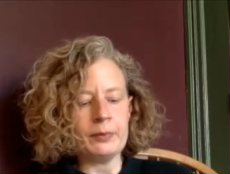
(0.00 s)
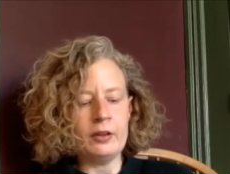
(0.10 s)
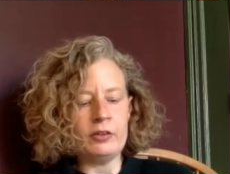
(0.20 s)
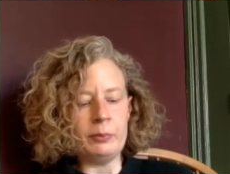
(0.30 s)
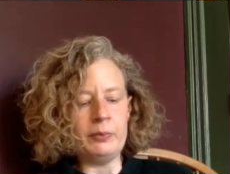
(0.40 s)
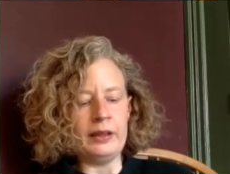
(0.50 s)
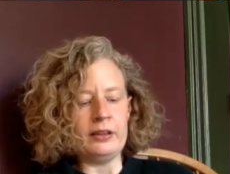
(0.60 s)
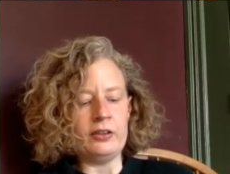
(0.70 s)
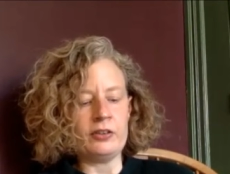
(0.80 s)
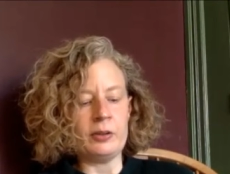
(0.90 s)
something
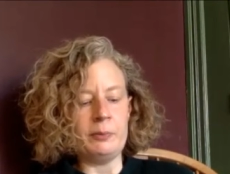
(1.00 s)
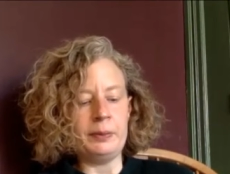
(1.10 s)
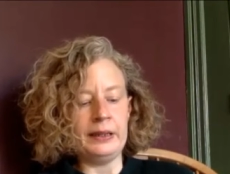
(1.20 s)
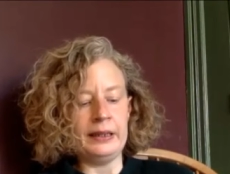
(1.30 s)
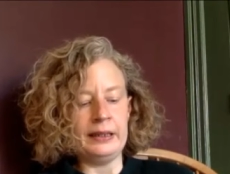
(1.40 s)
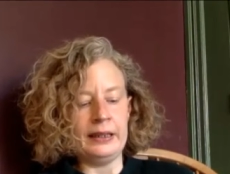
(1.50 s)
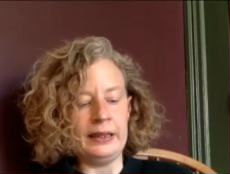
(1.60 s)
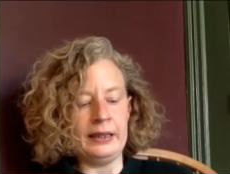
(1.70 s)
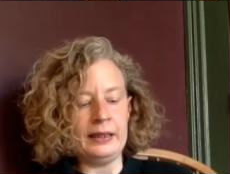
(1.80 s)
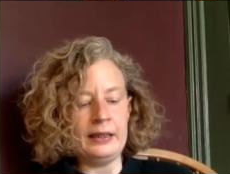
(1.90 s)
that's
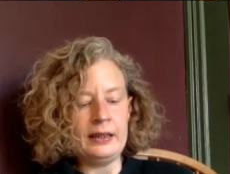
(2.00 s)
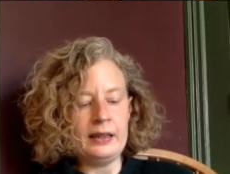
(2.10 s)
completely